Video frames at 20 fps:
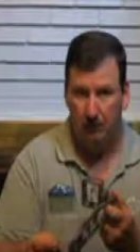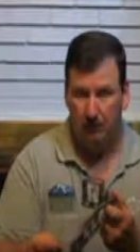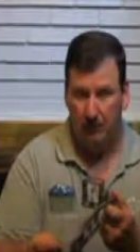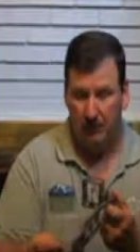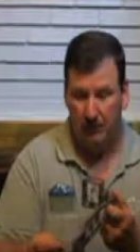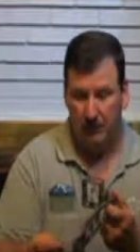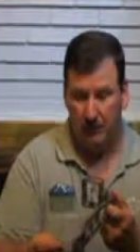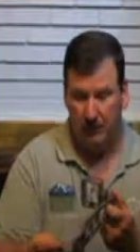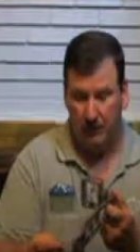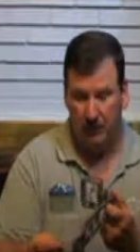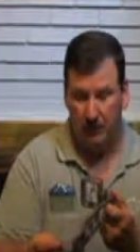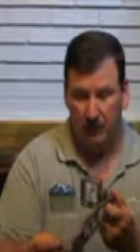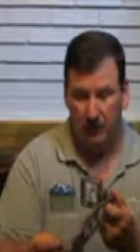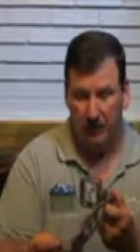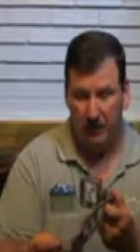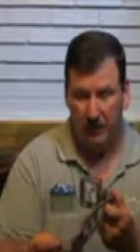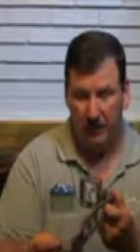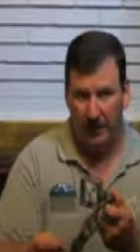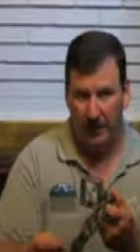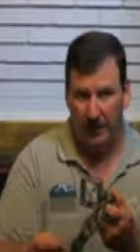put the whole
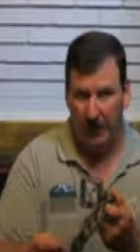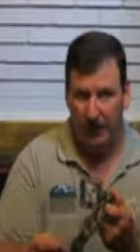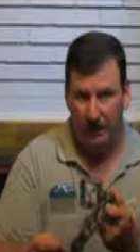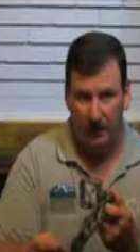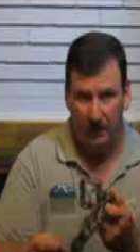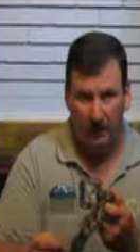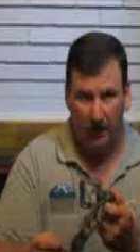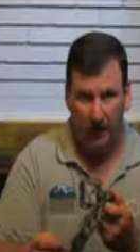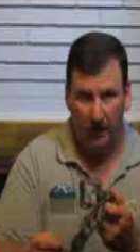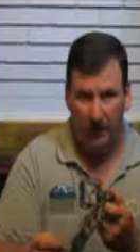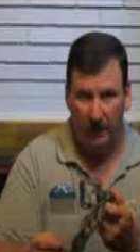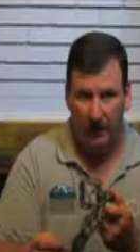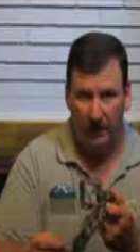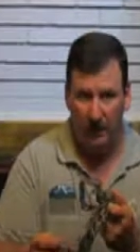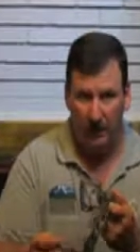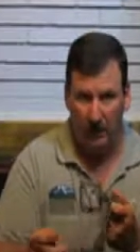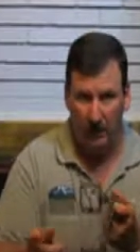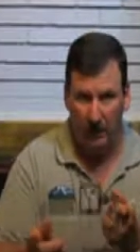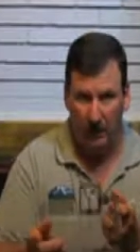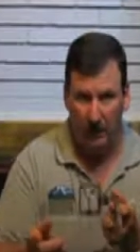thing on the target
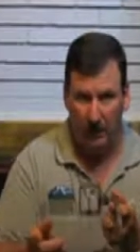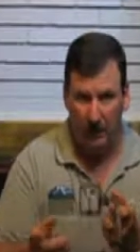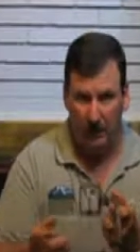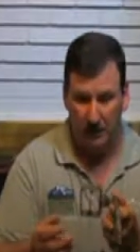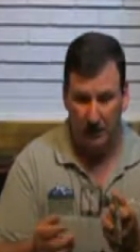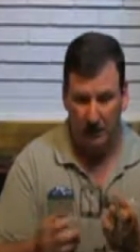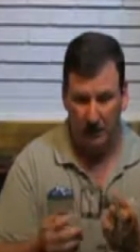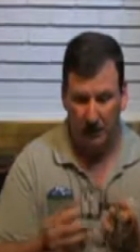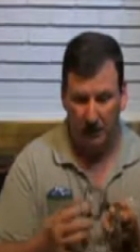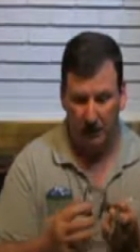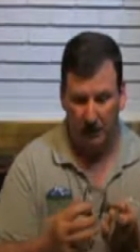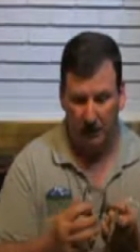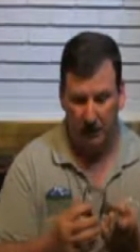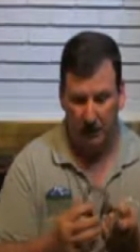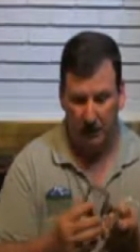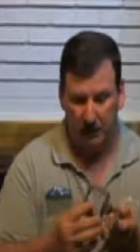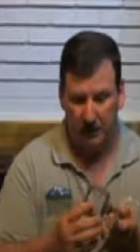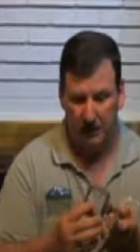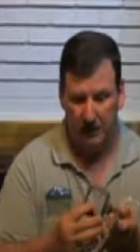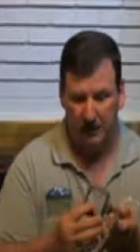and release.
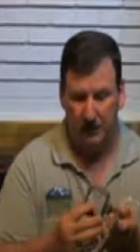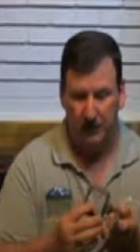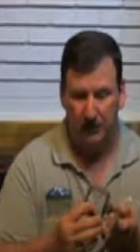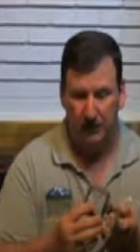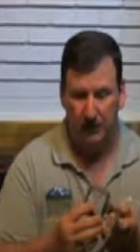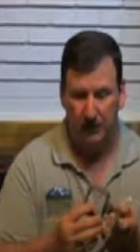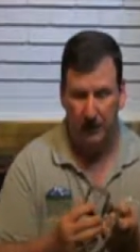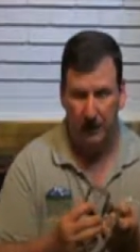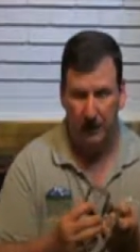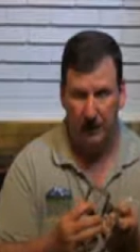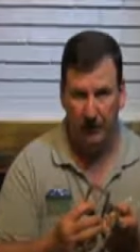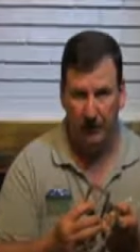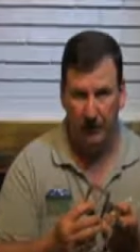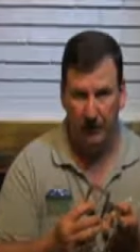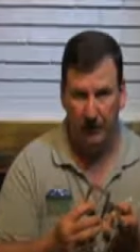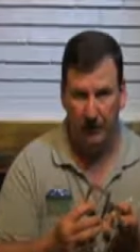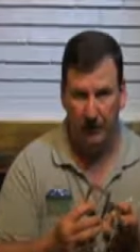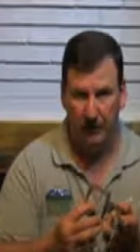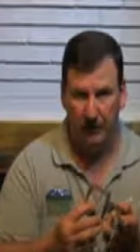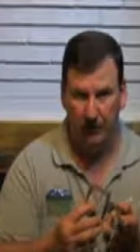Like I said, you'll never
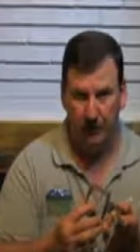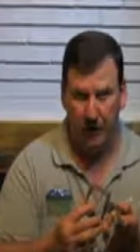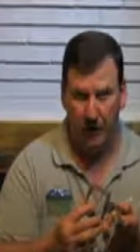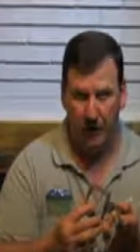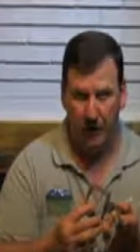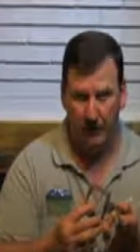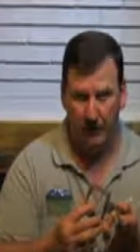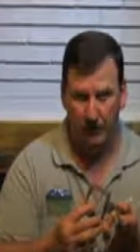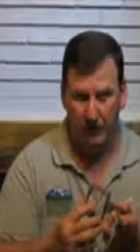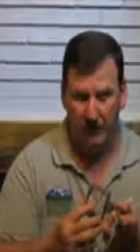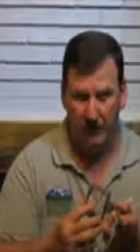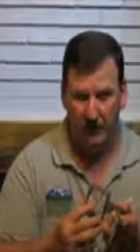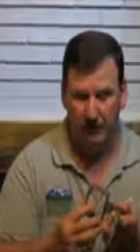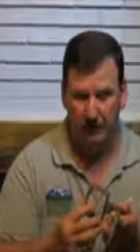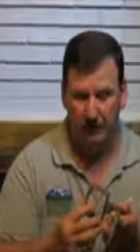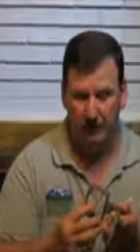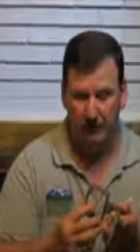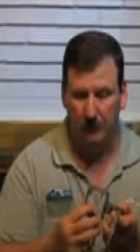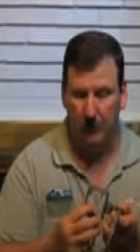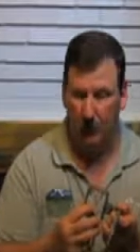see the bottom 2
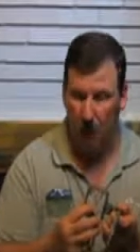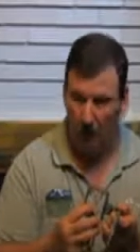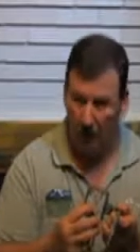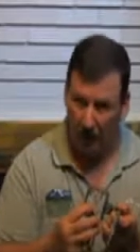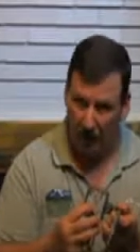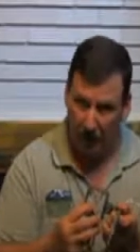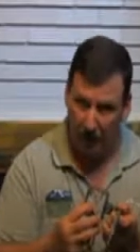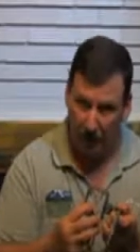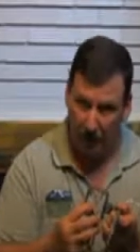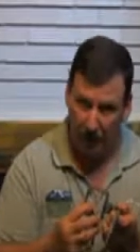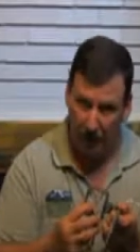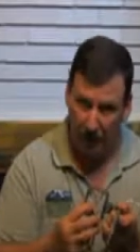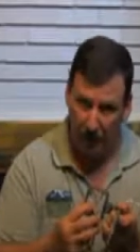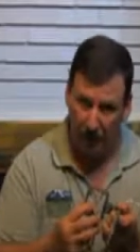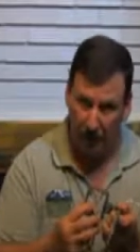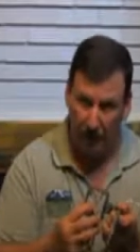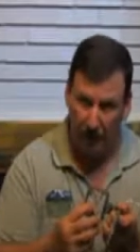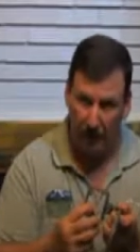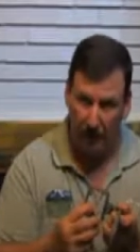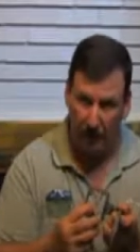or however many
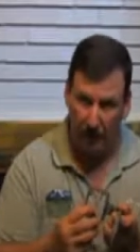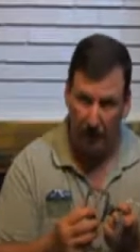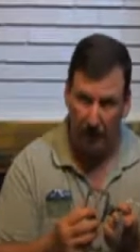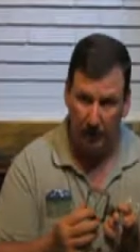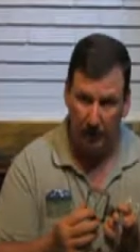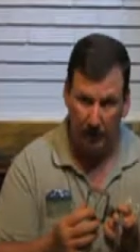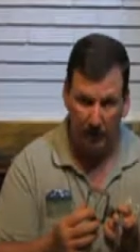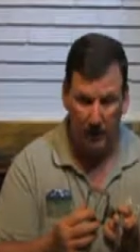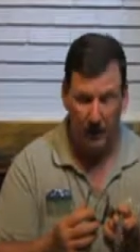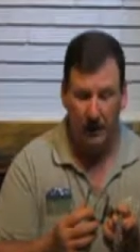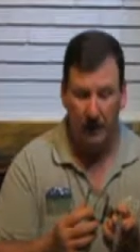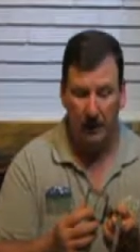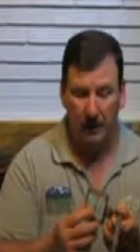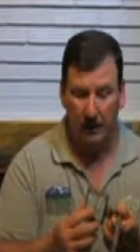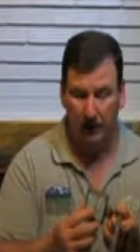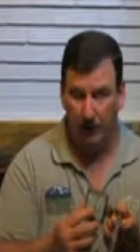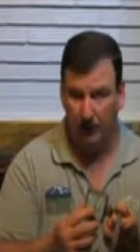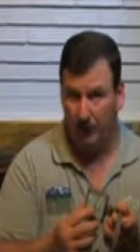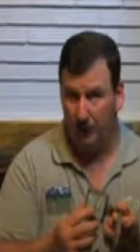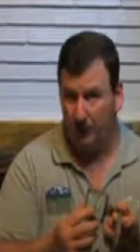you got left.
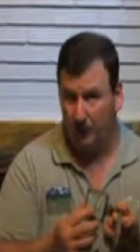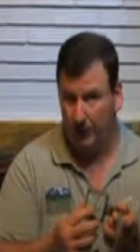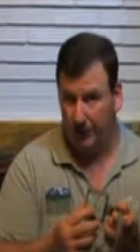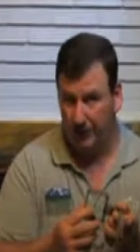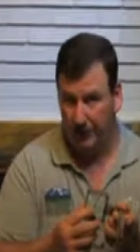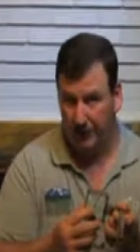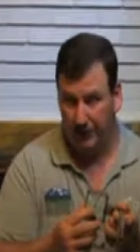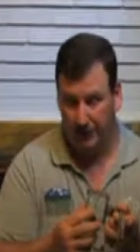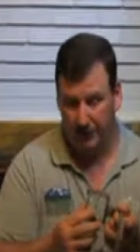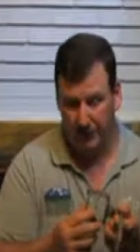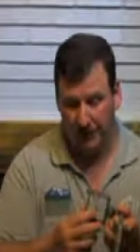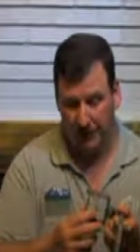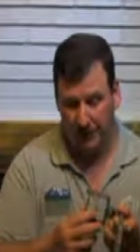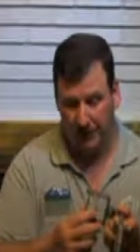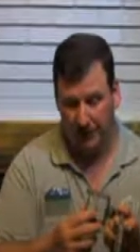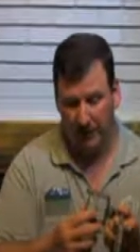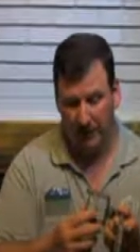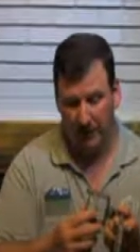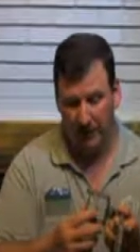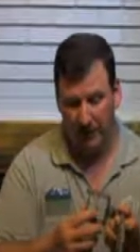If you want to shoot 2
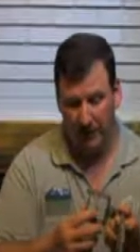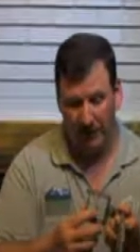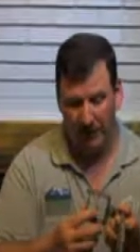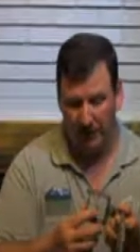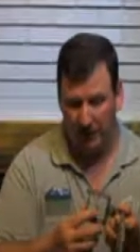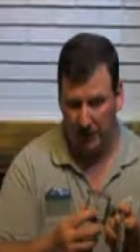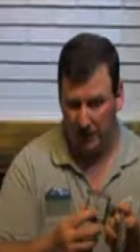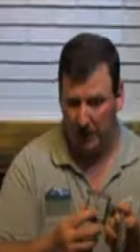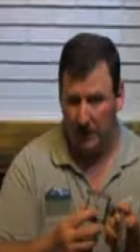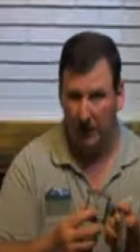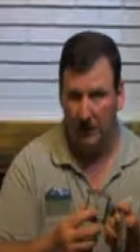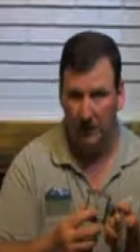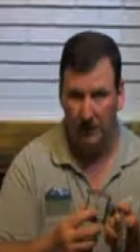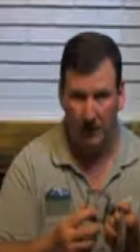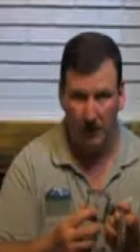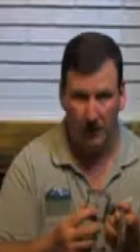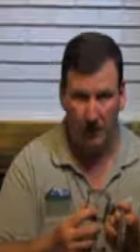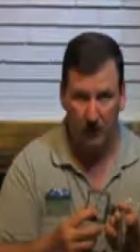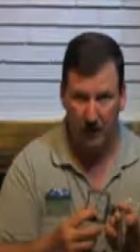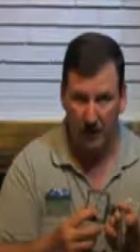pins, you line
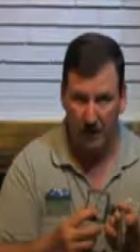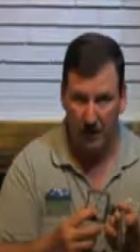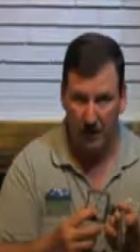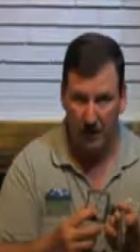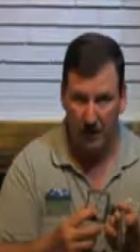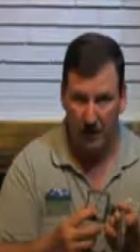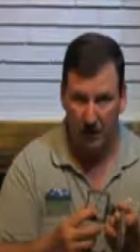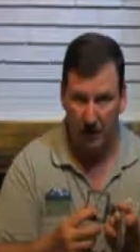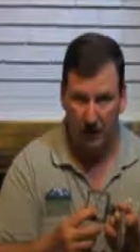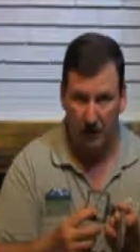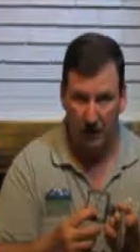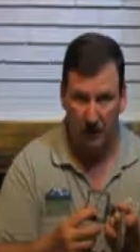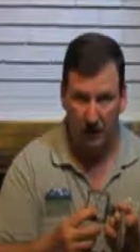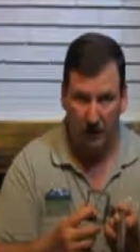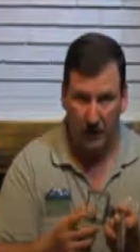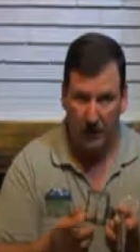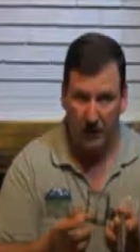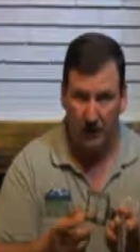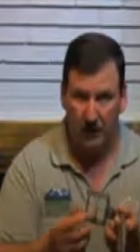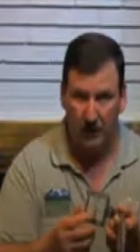up on the second.
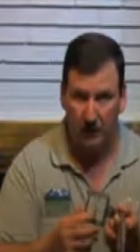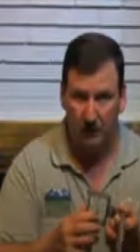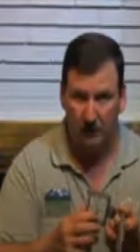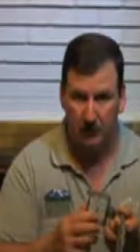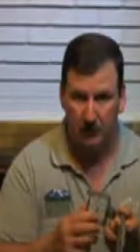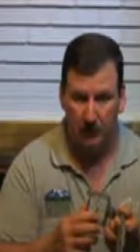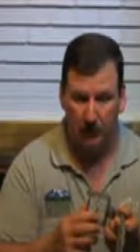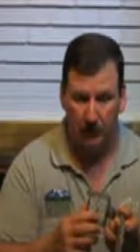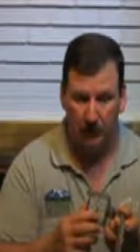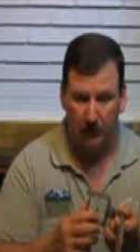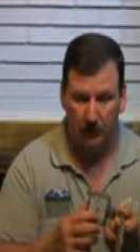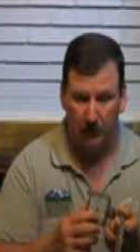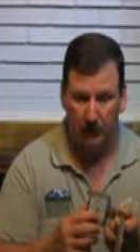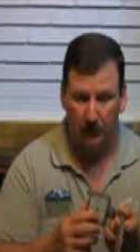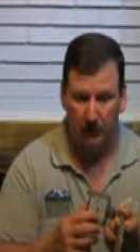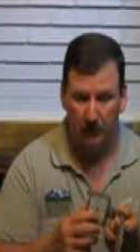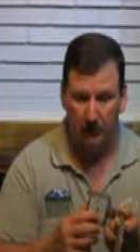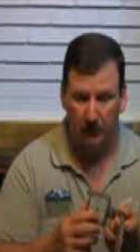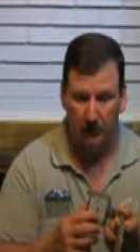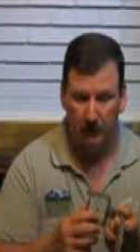That becomes your anchor
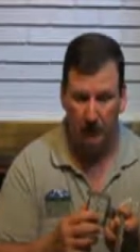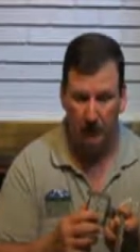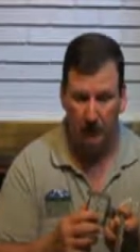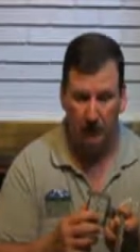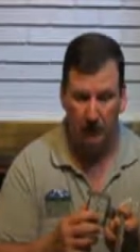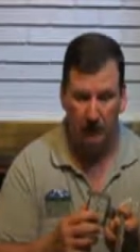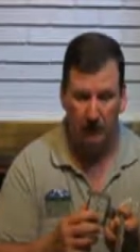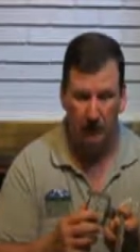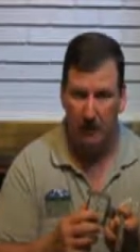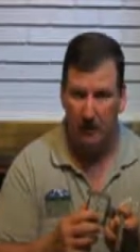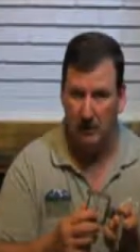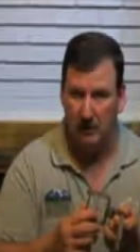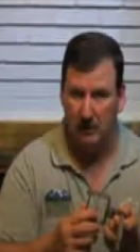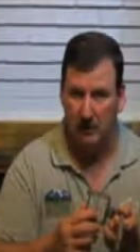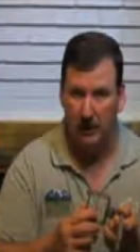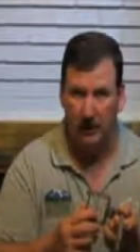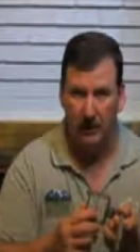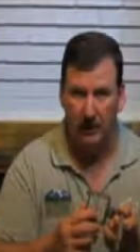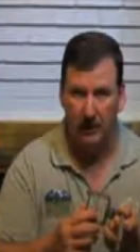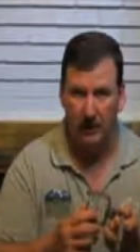point. That's the
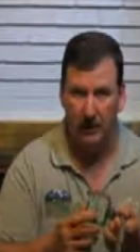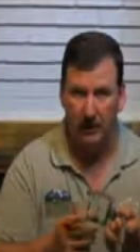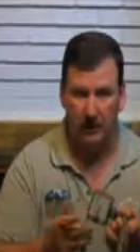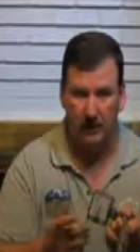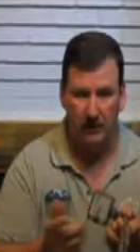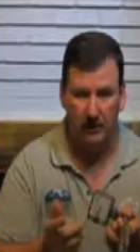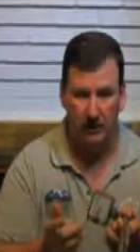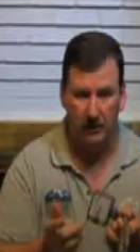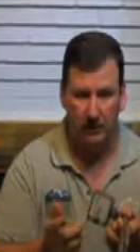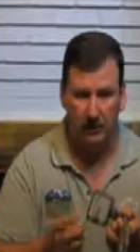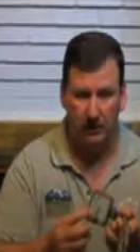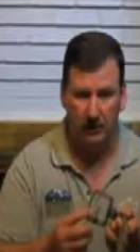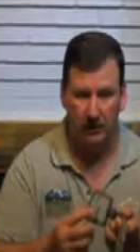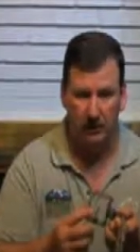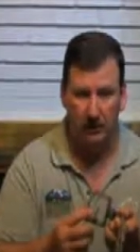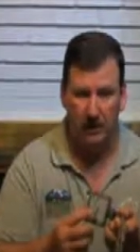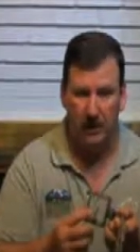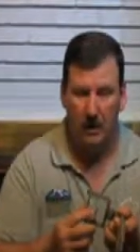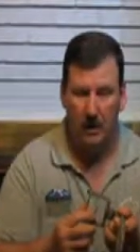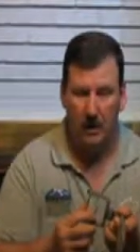way you do it. So
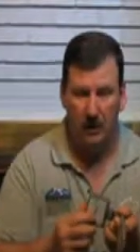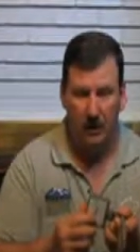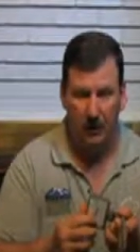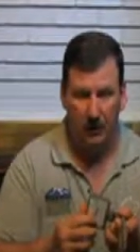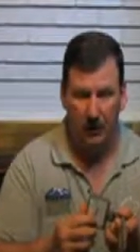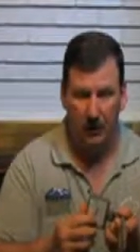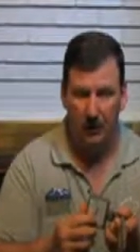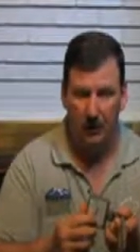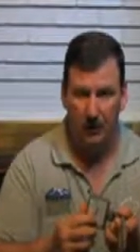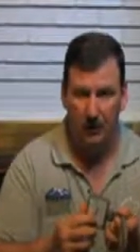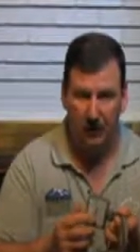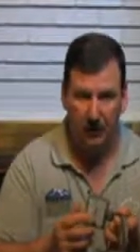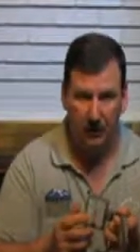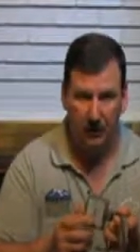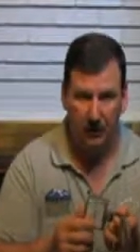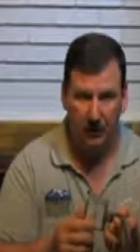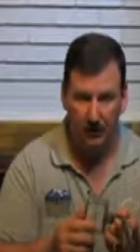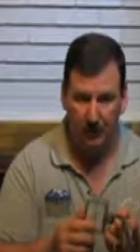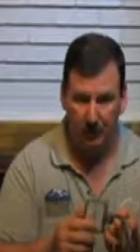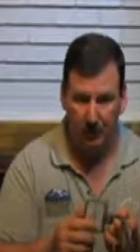you can
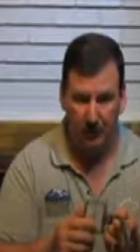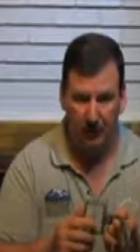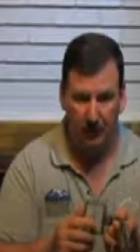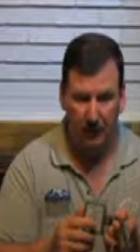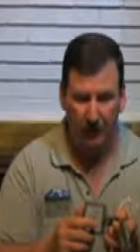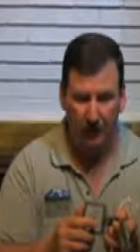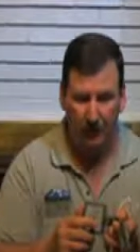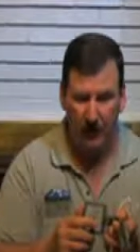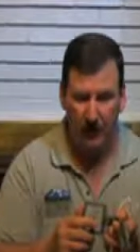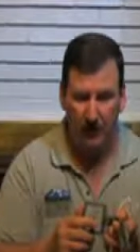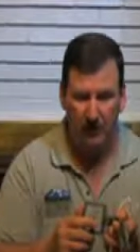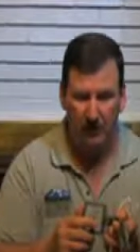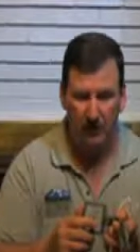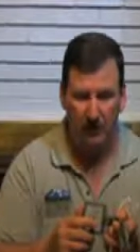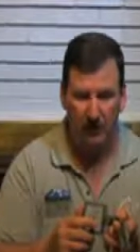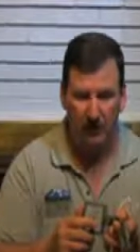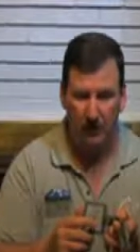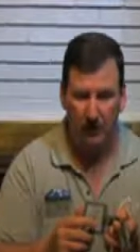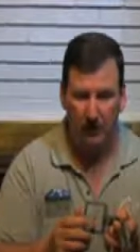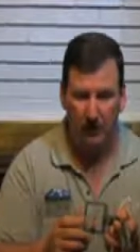shoot as many pins